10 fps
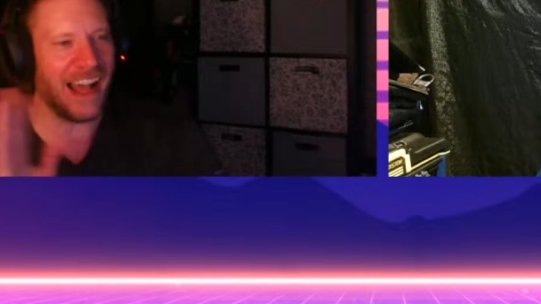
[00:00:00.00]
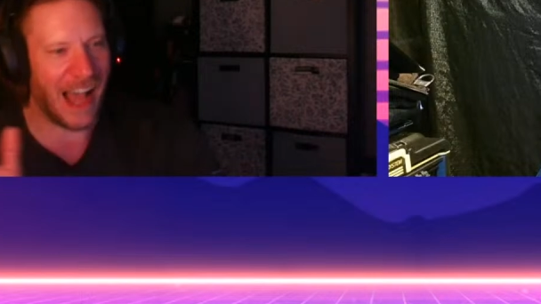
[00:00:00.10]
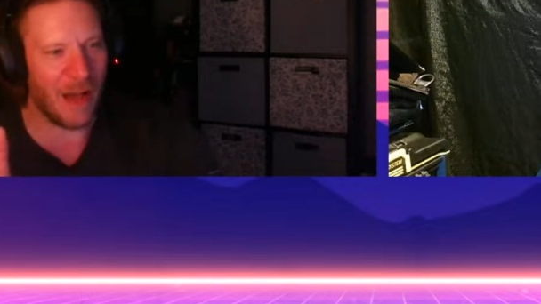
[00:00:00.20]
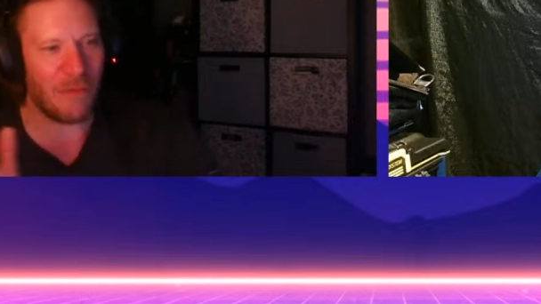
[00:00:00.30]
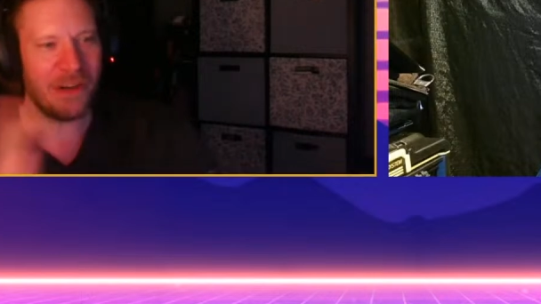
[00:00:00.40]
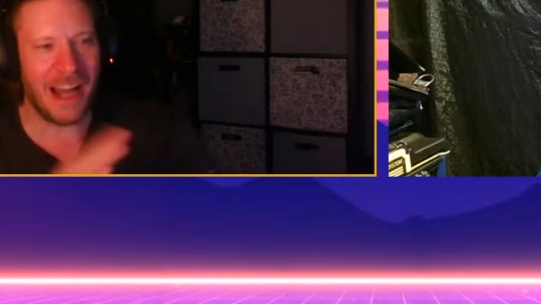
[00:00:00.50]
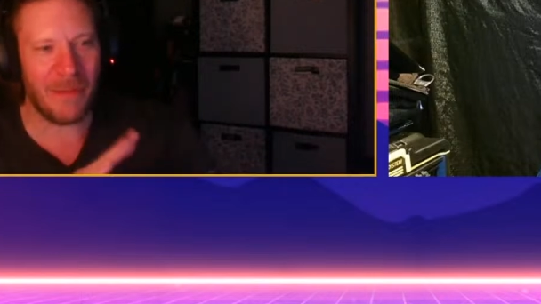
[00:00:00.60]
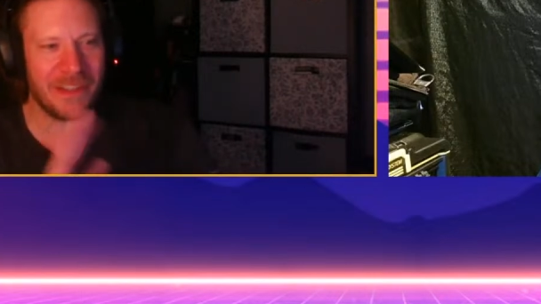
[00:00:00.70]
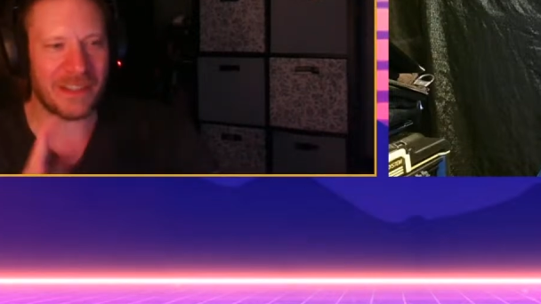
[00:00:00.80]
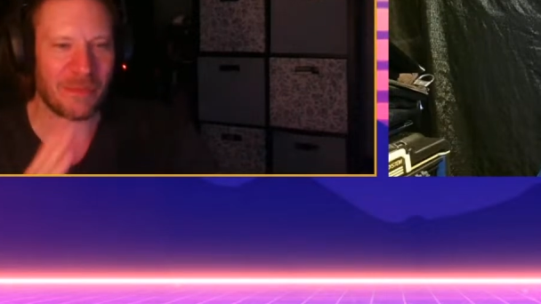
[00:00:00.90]
I would not
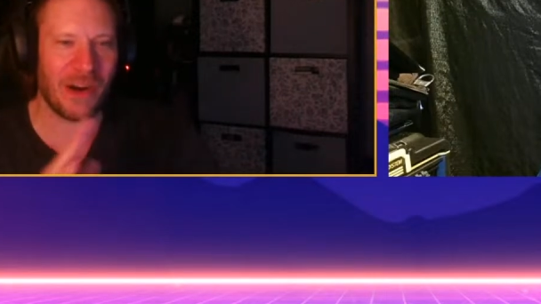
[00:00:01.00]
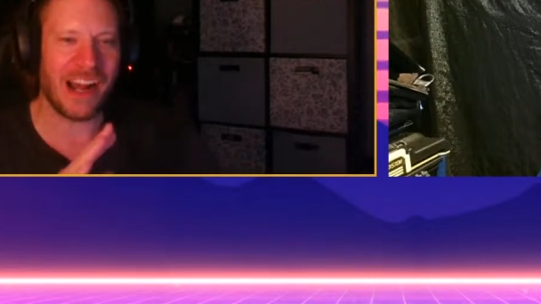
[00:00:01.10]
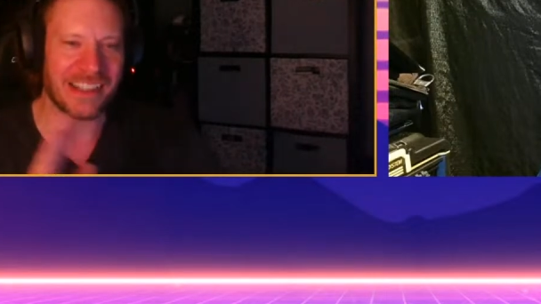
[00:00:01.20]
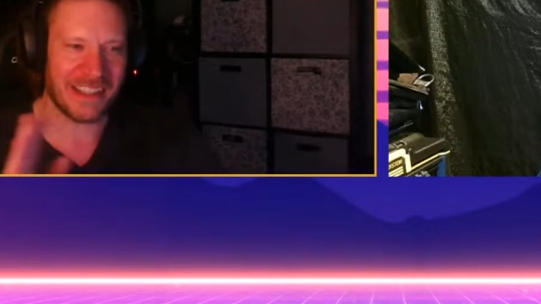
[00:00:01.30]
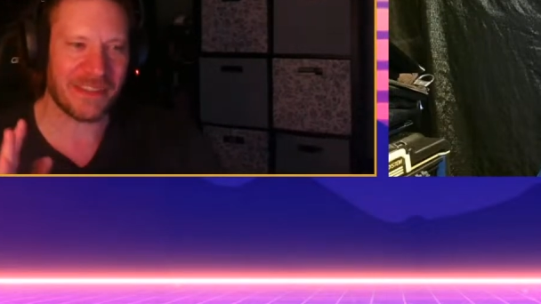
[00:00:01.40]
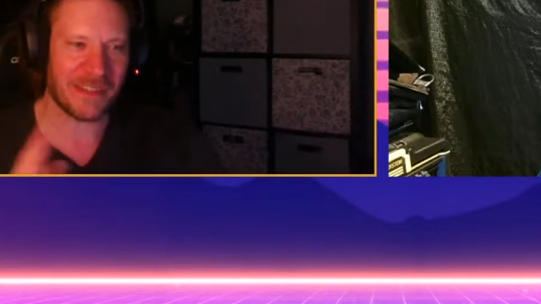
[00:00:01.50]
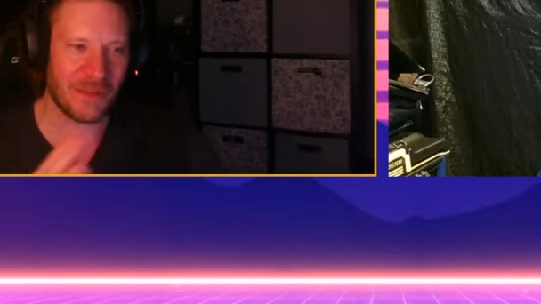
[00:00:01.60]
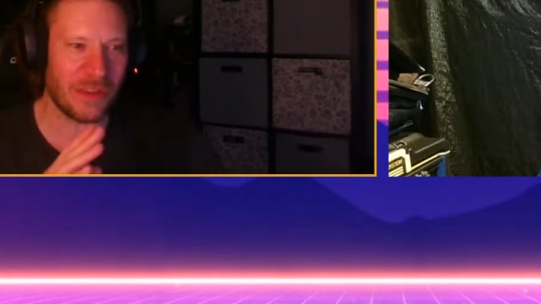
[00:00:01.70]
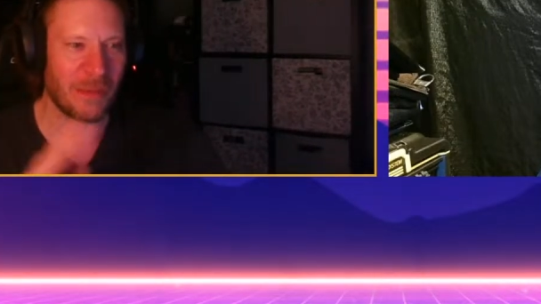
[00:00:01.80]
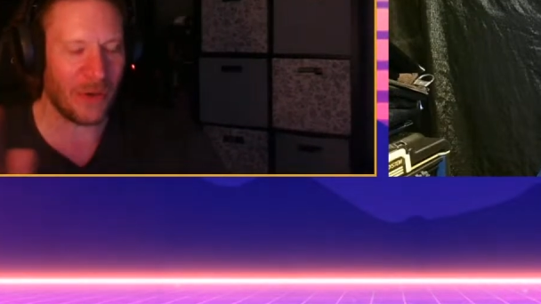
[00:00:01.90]
be surprised if
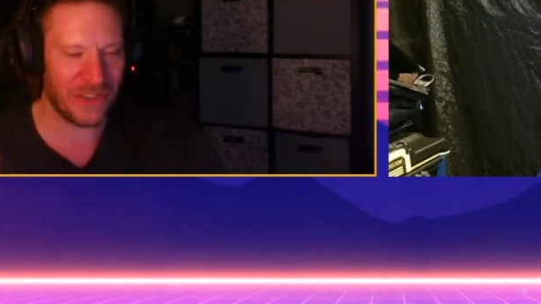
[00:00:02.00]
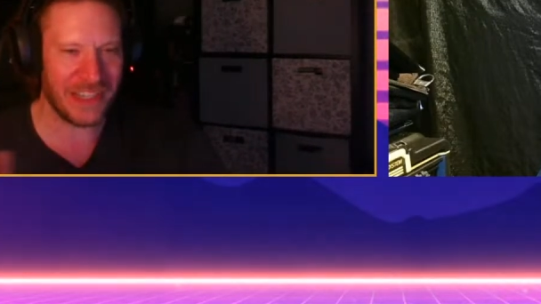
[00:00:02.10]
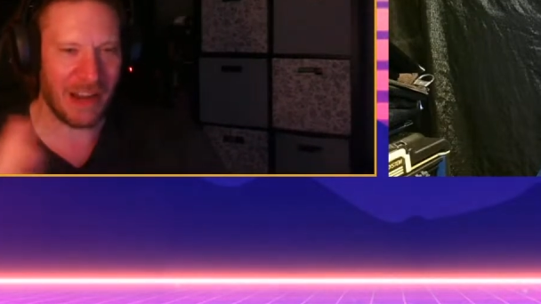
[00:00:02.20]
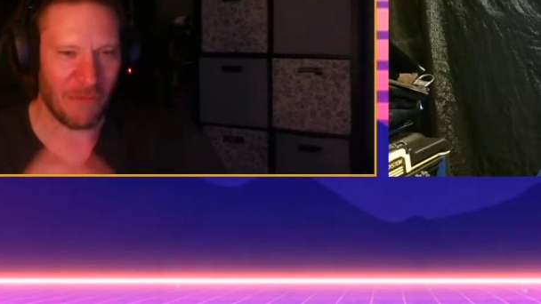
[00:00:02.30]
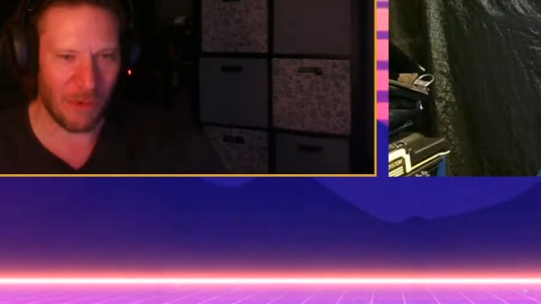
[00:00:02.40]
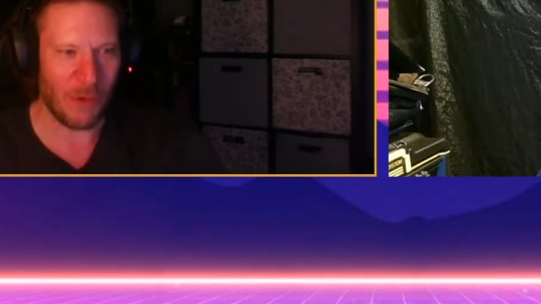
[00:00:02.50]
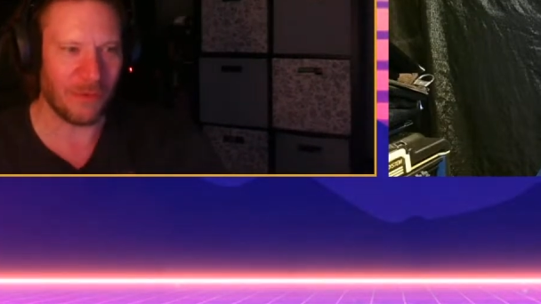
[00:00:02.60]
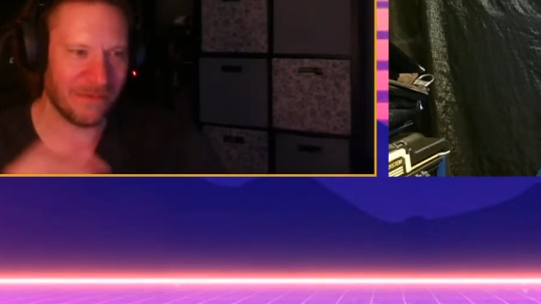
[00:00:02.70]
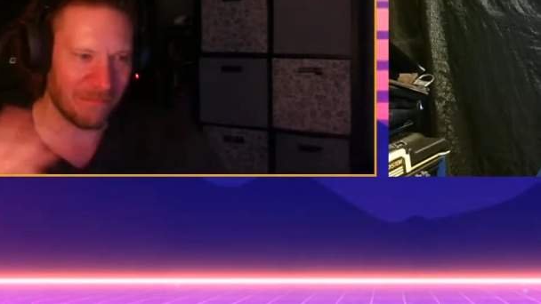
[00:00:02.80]
the person that wrote